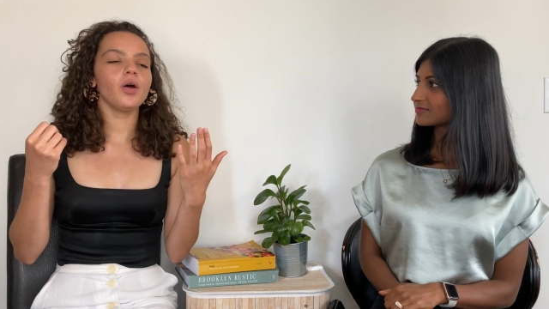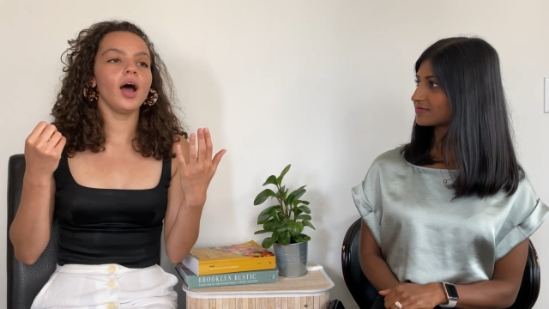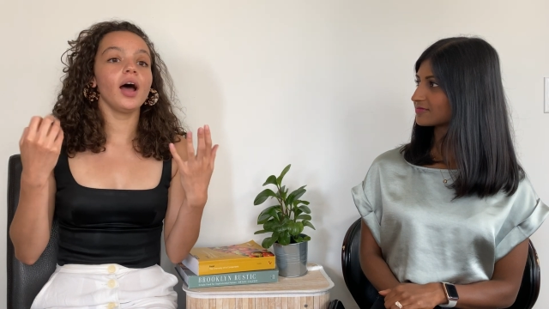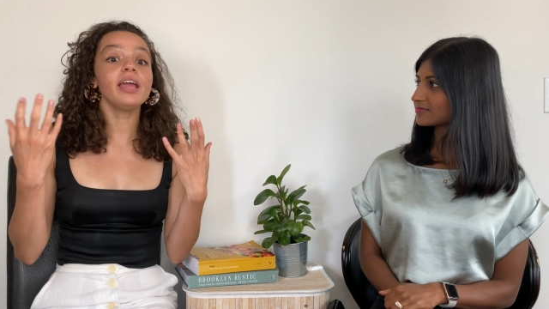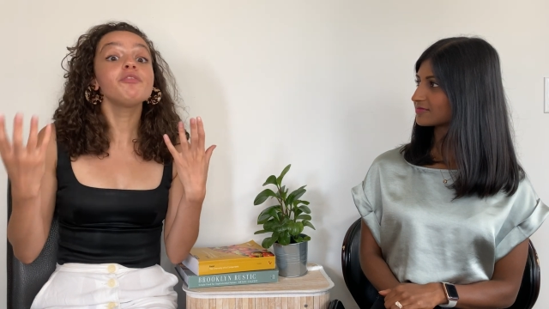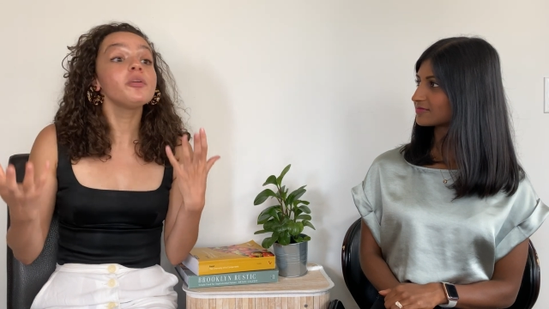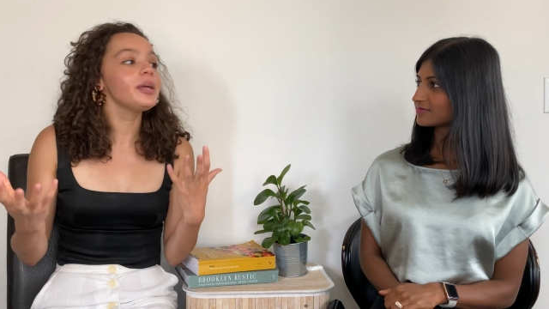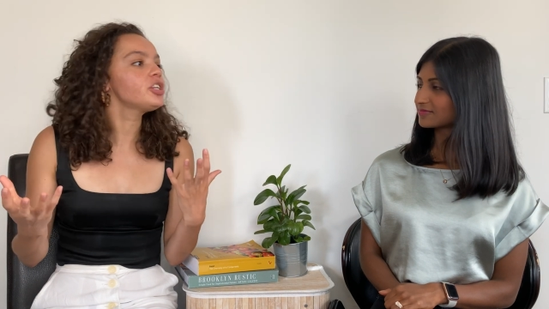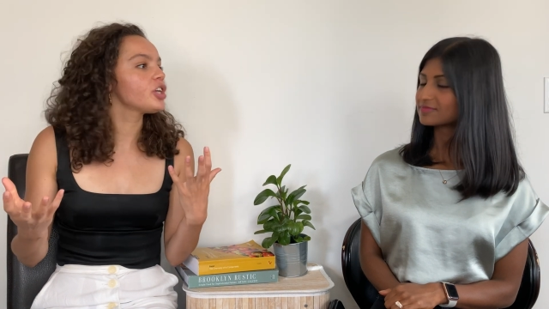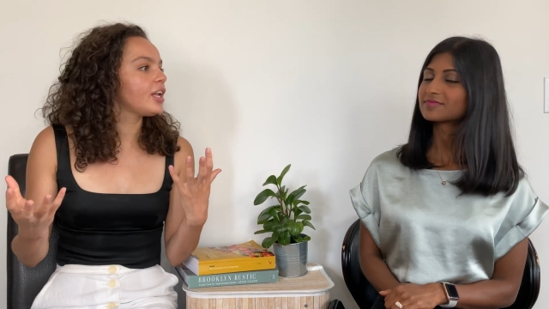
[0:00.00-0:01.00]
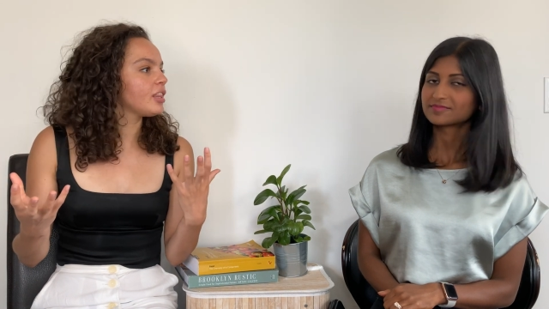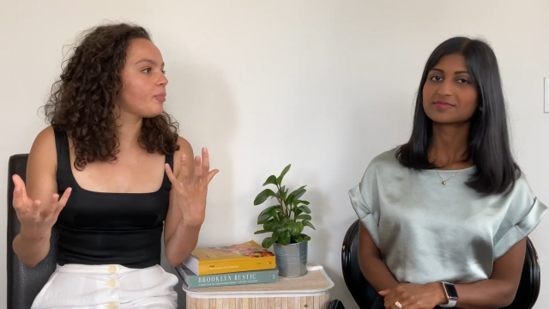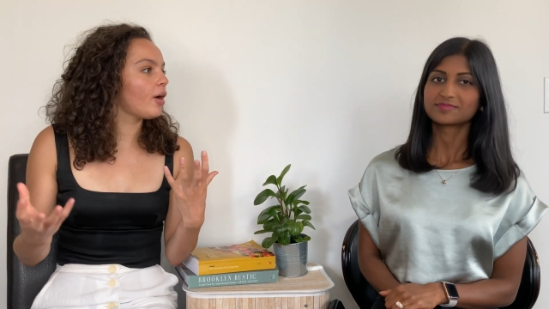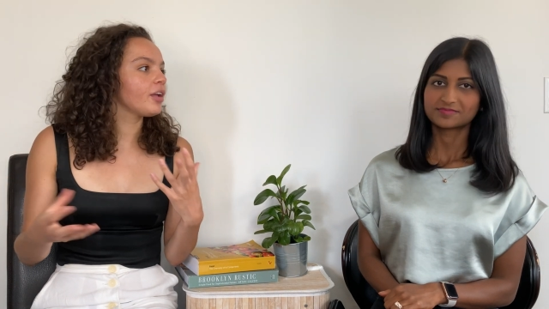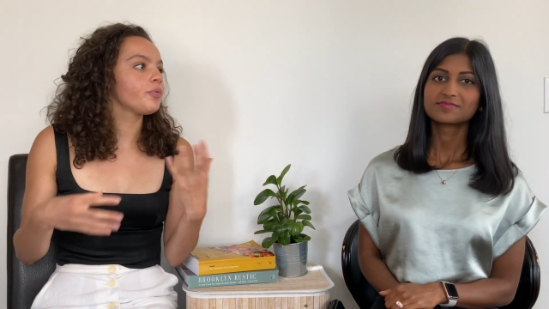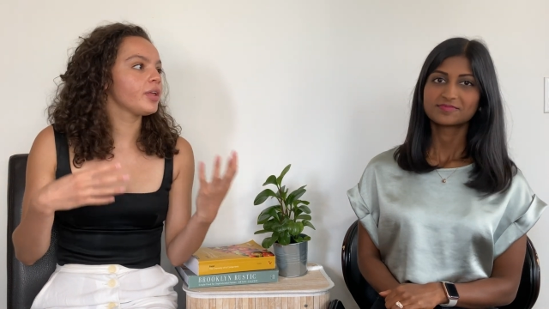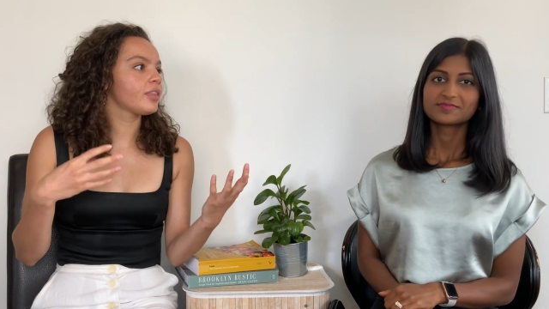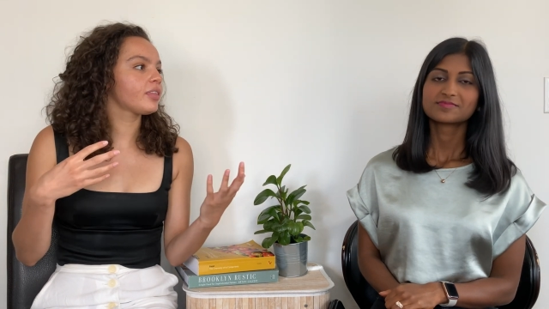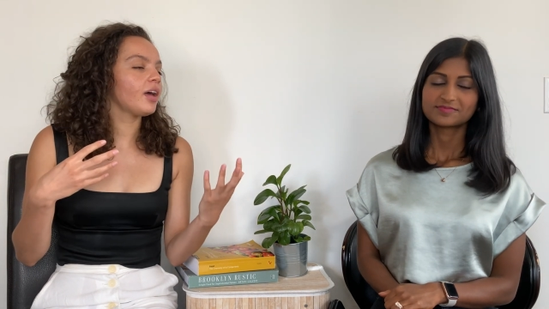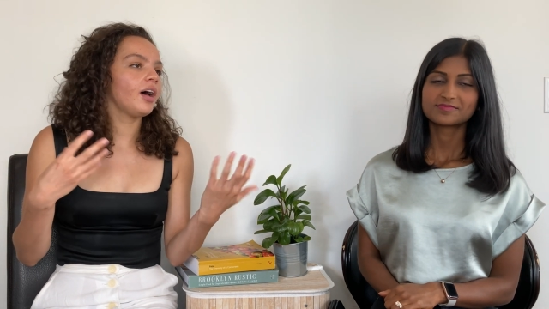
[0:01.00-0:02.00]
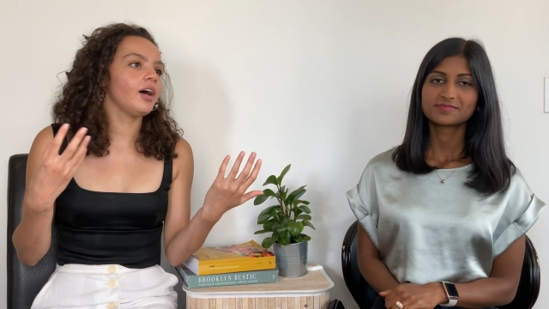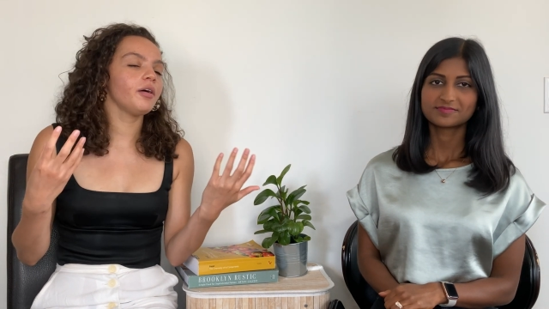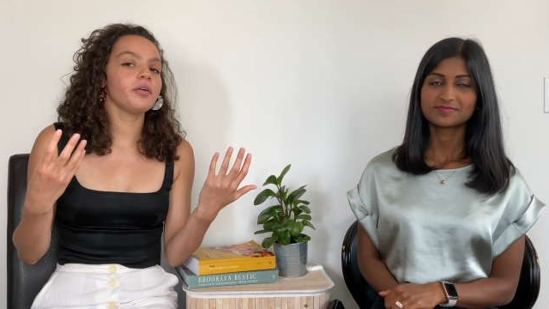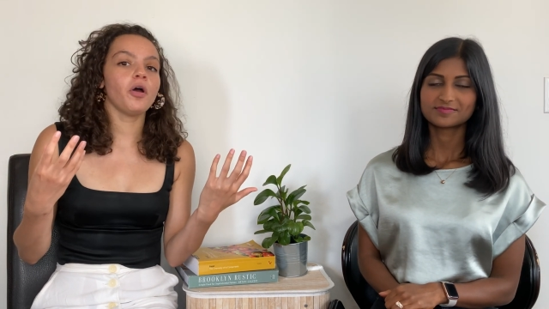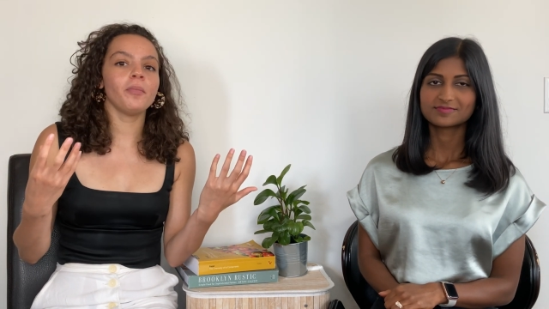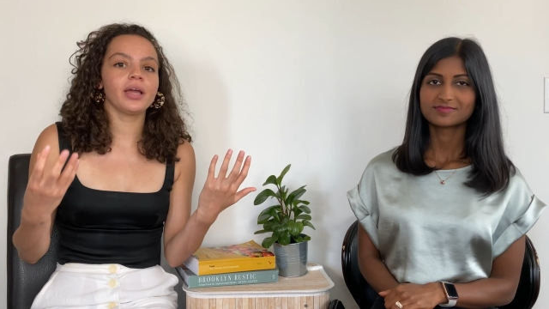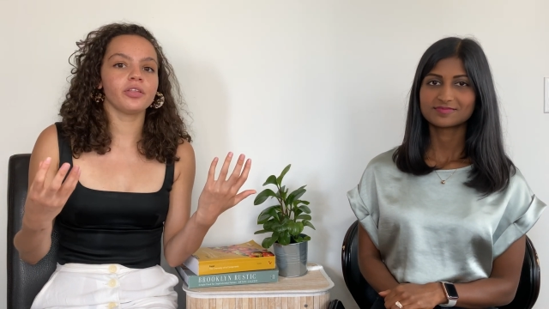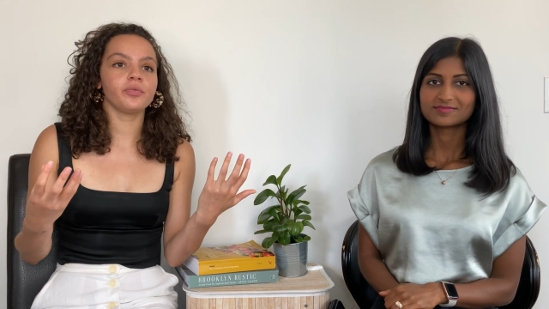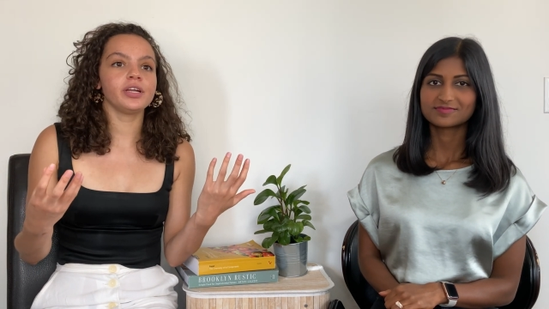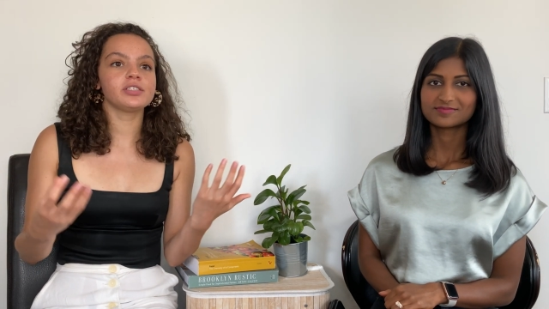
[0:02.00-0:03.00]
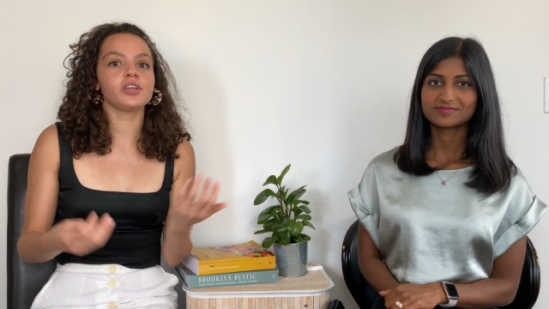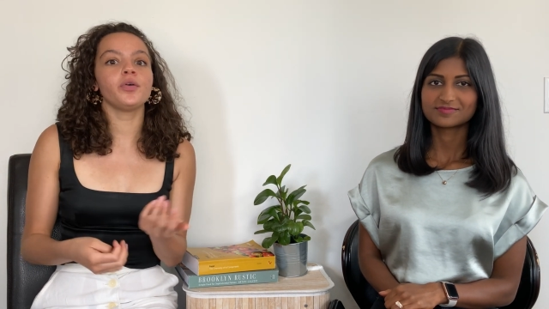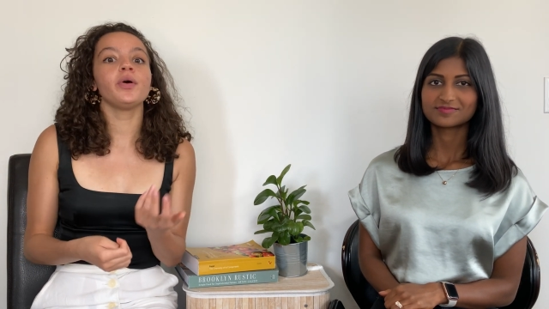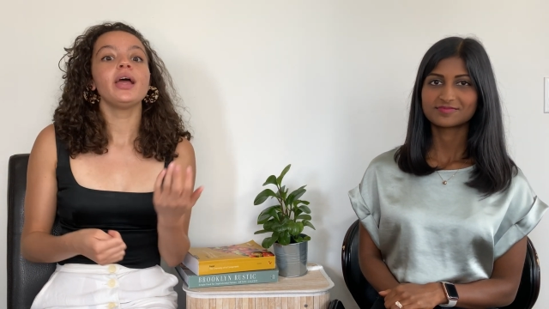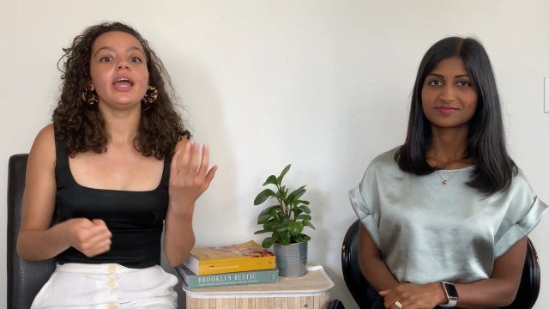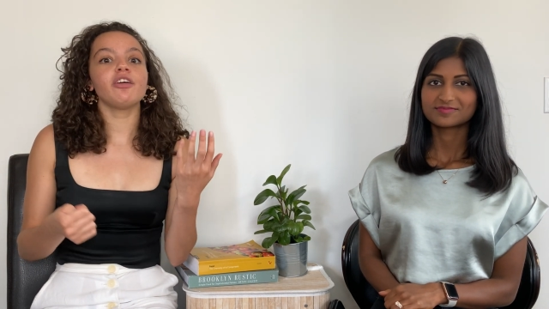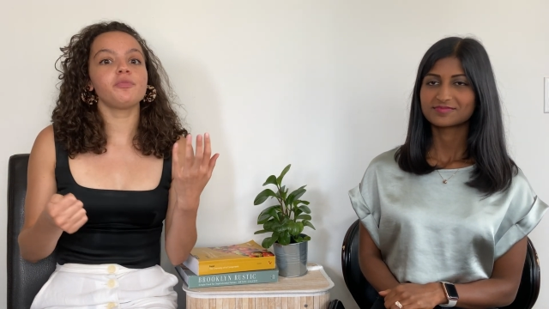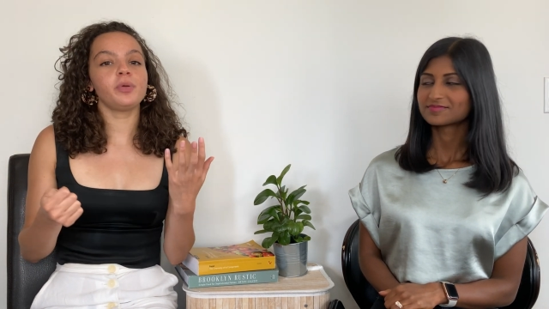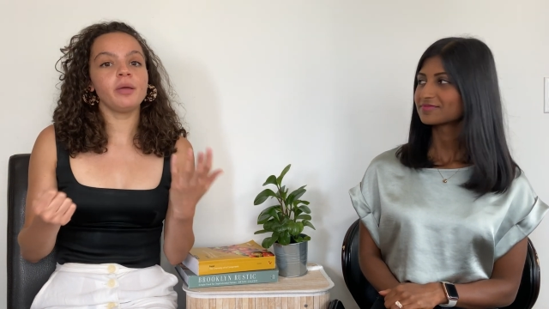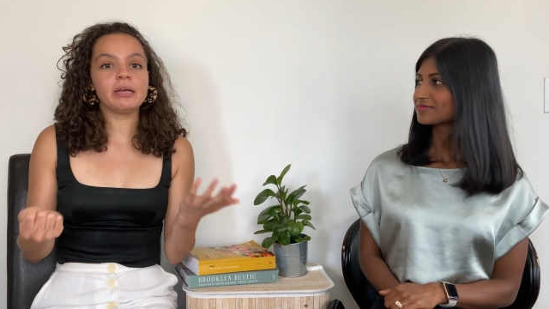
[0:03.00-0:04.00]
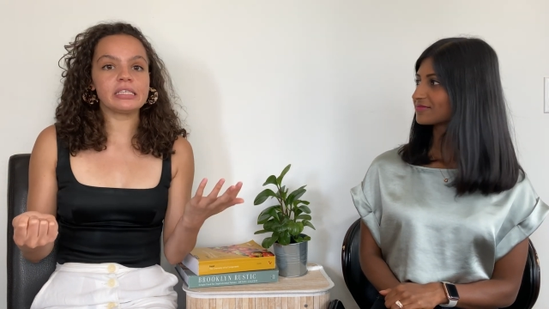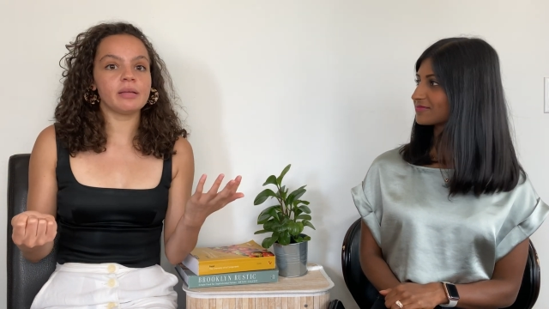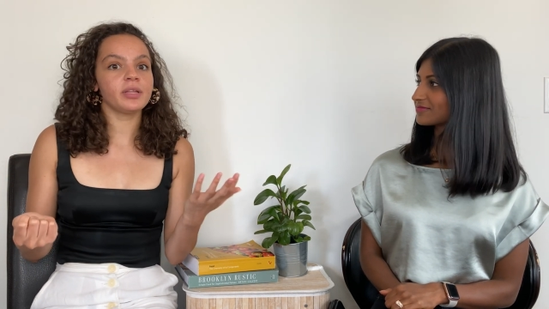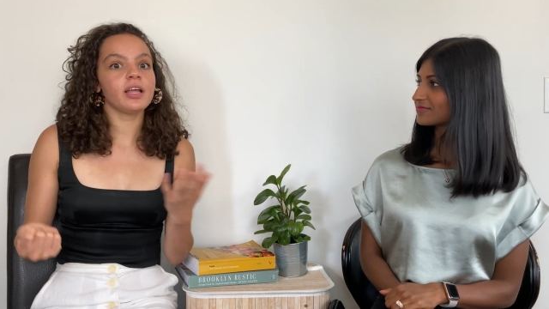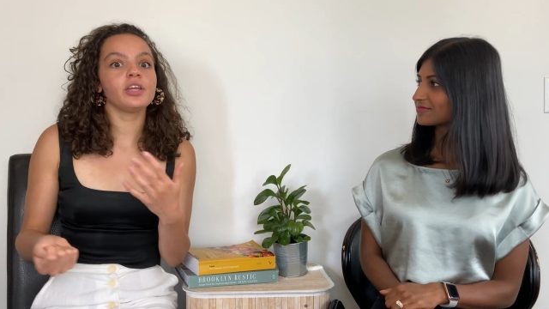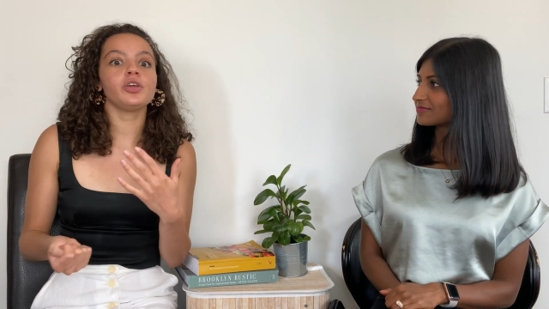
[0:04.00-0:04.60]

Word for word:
Speaker 1: uh, inflammation in the body with uh, omega 3. So if PMS is something that